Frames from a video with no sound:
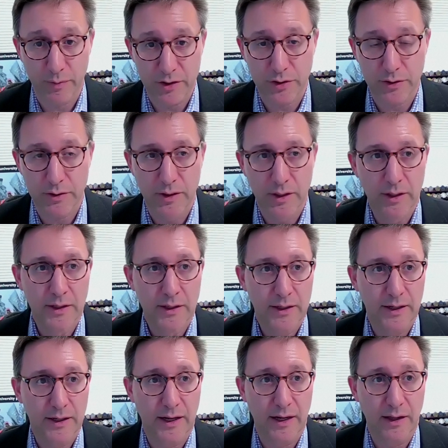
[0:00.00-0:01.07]
in the region,
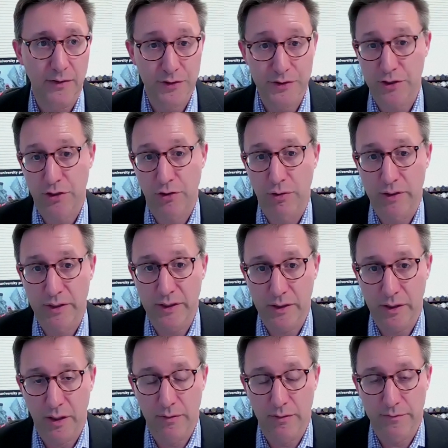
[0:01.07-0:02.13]
the
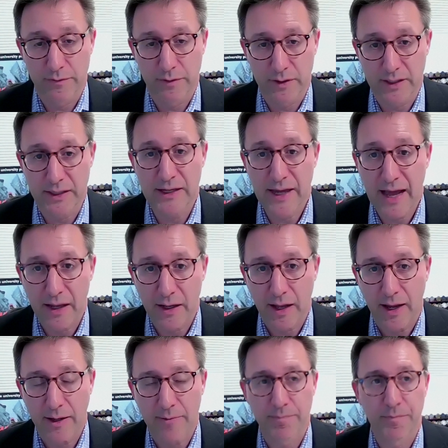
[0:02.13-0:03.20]
security of a key
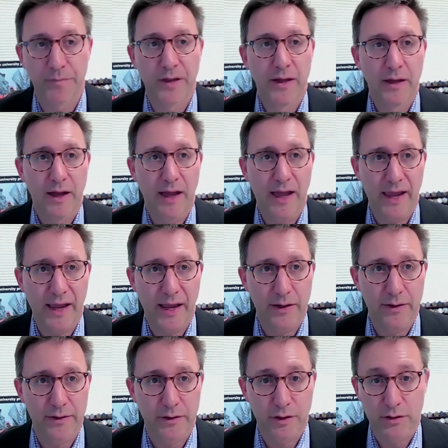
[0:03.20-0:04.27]
ally,
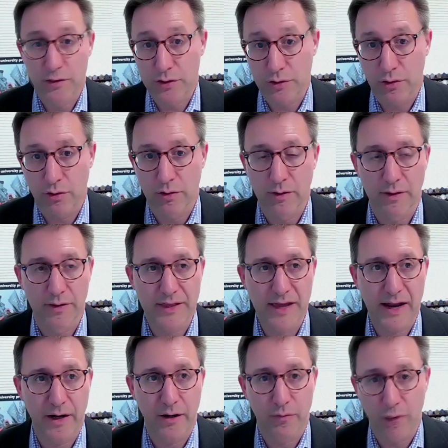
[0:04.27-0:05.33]
and concern
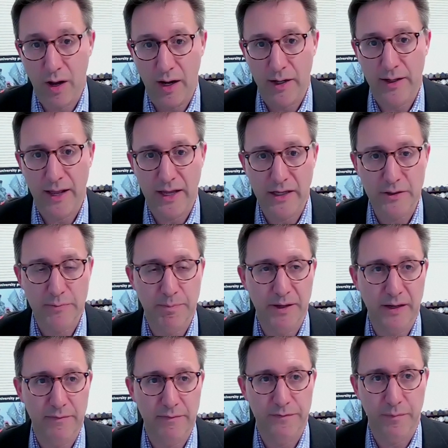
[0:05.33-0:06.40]
that Iran has
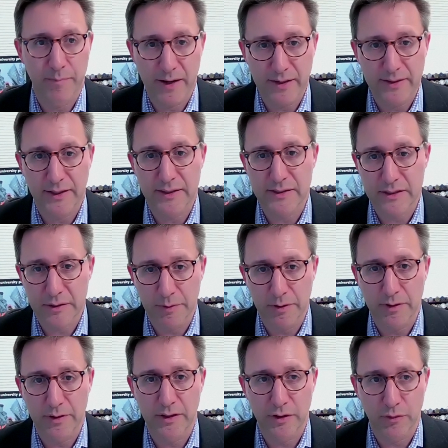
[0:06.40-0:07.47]
been fomenting
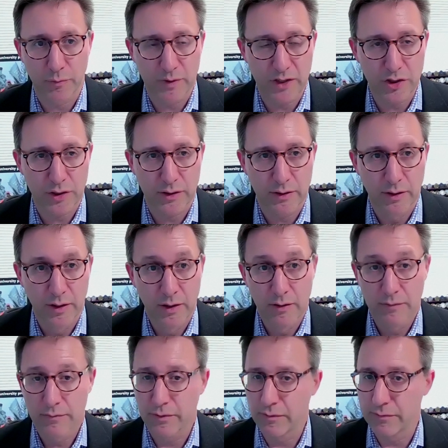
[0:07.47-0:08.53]
instability in the
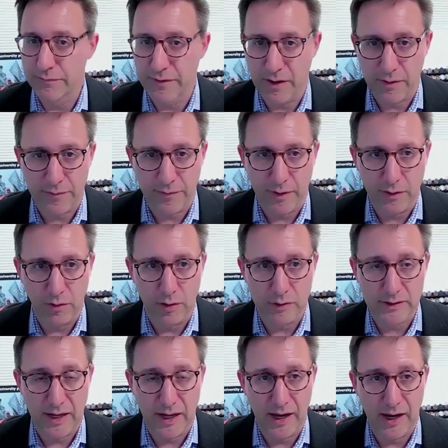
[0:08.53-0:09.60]
region for a very, very
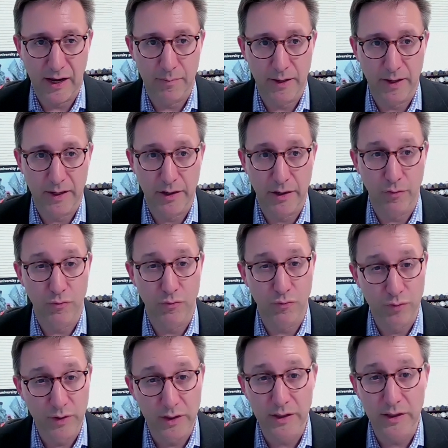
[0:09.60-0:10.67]
long time and in a
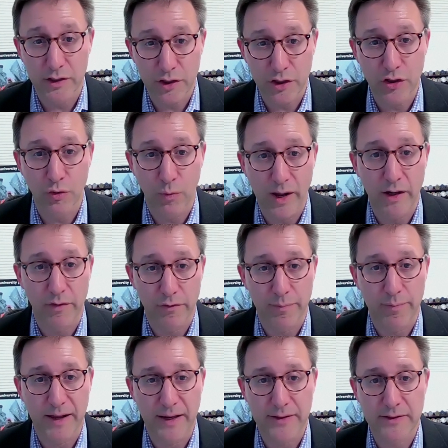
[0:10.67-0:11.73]
really acute way
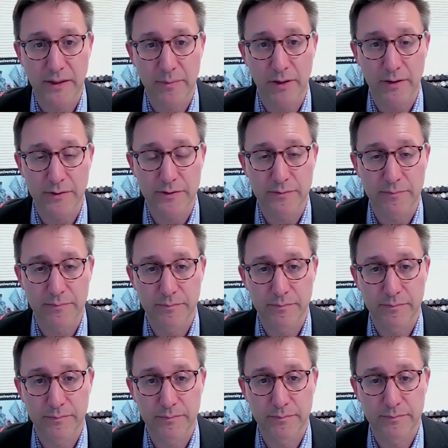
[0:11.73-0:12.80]
over the past 10
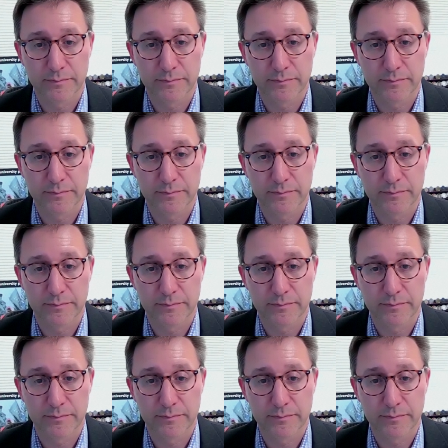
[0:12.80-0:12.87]
months.